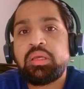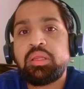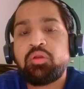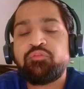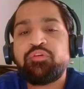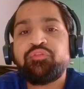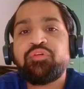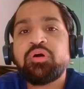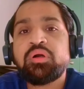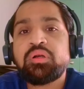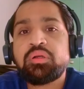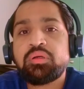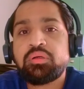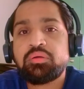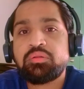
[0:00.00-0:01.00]
Now we've
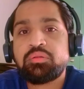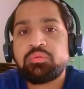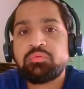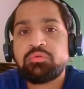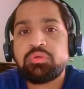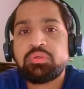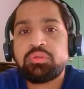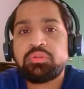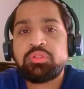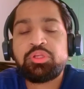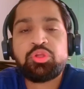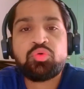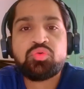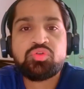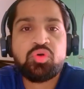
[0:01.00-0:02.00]
heard the
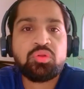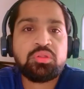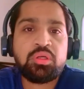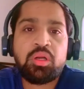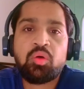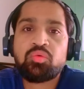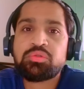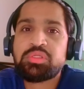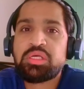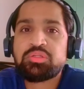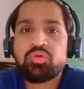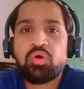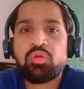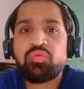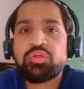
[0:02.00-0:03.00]
news on the rounds as
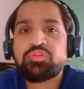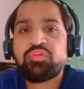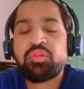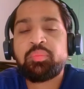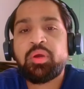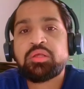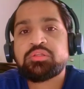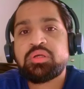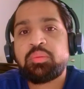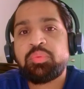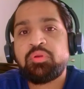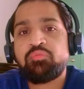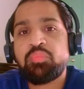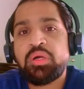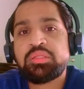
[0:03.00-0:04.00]
always for the past
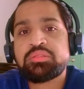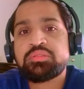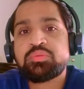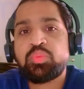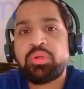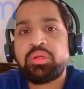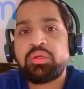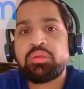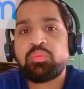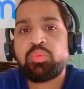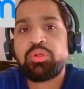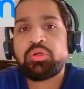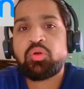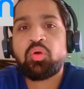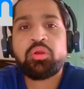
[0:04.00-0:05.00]
couple of months, where
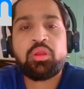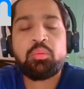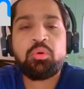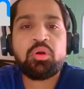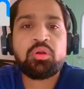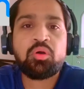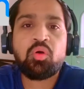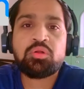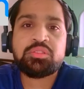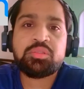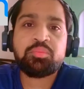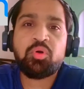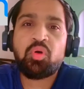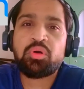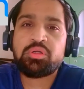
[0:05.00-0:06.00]
we are talking about a
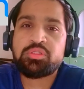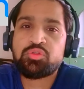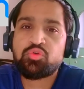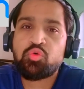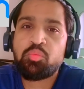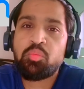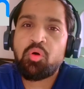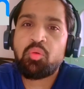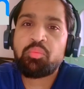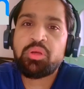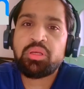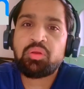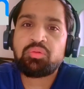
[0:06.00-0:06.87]
concept called as Zoom bombing.